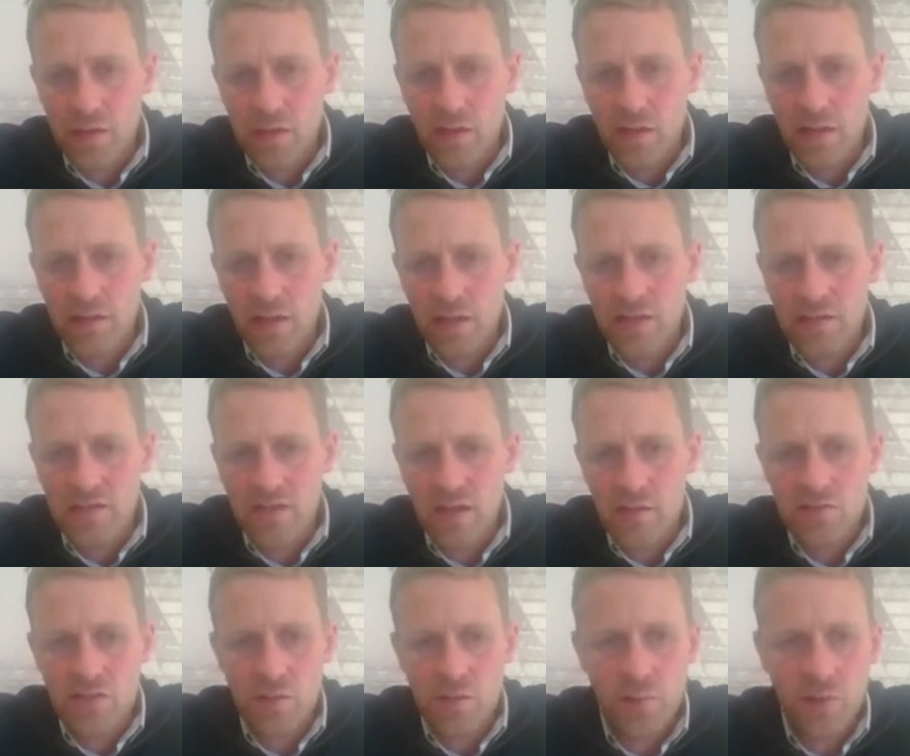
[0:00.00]
in terms
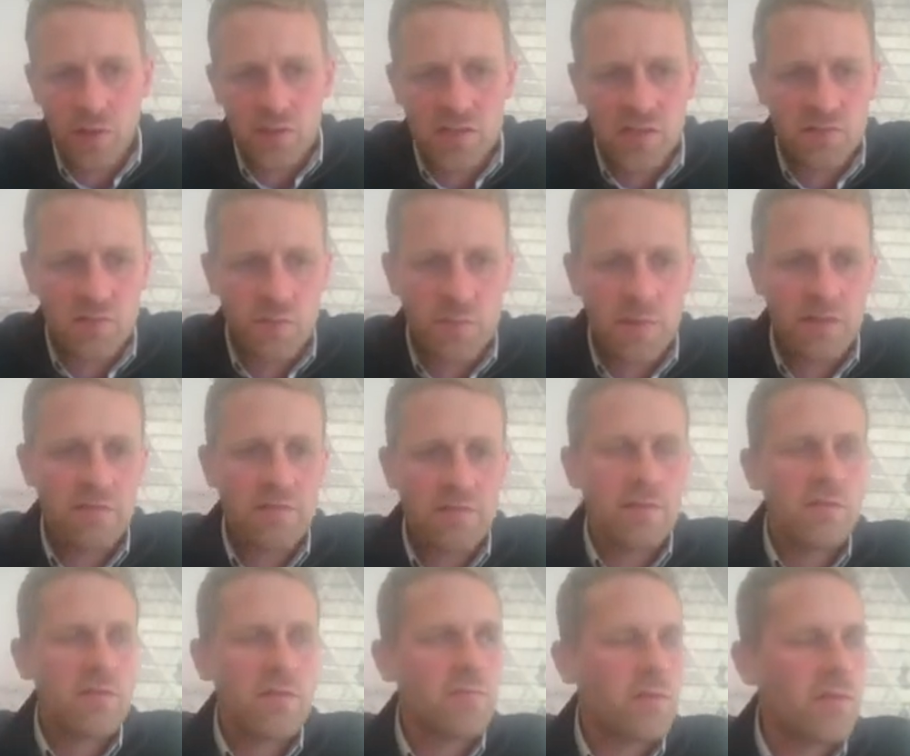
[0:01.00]
of the process we've been
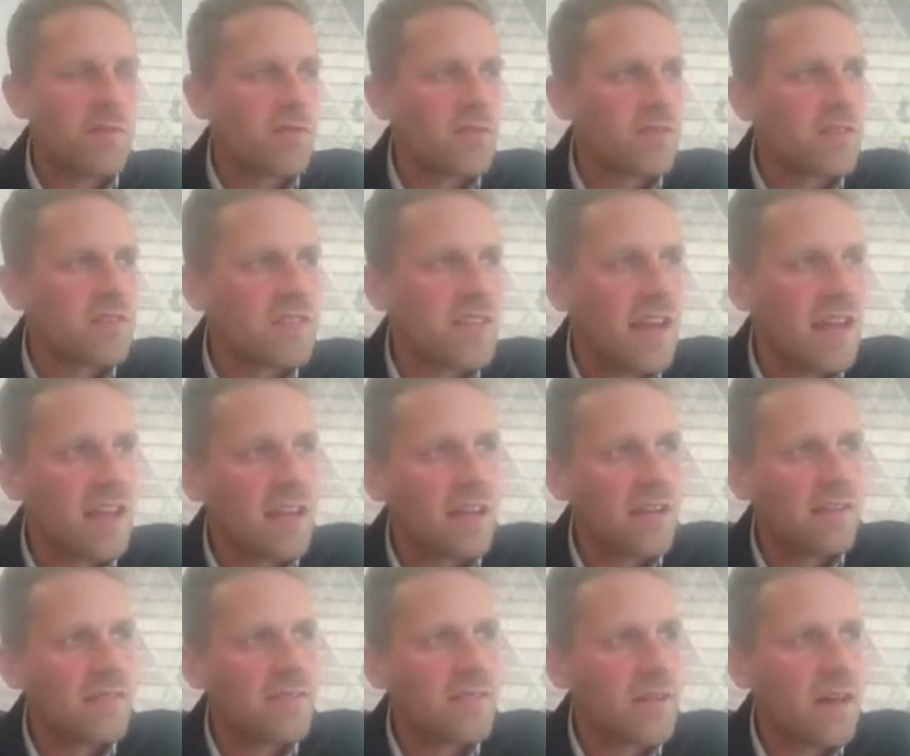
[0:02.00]
through, we've
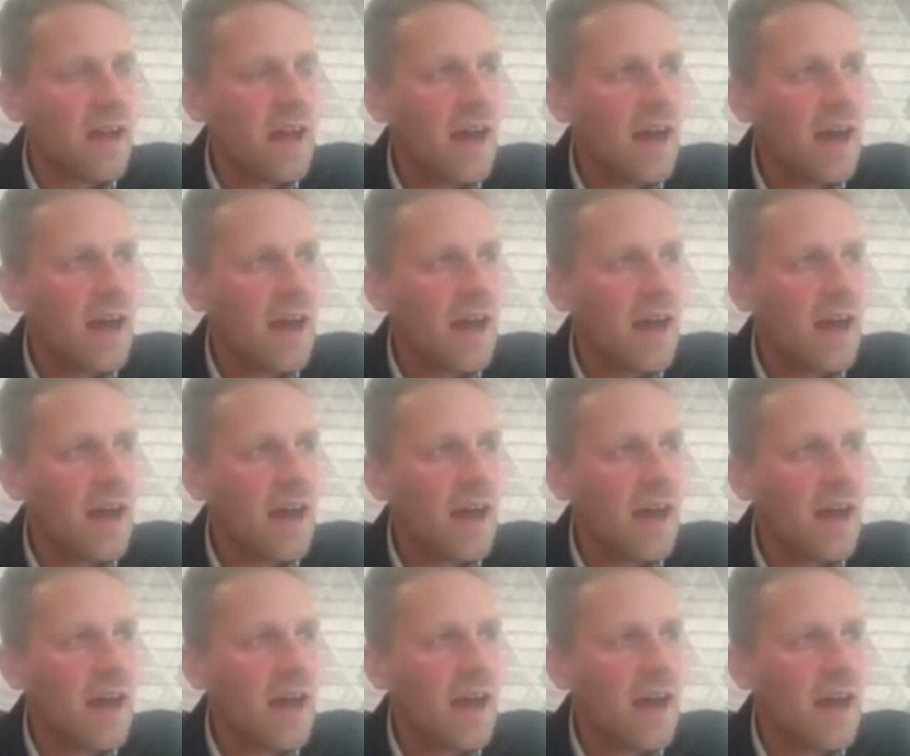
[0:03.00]
undertaken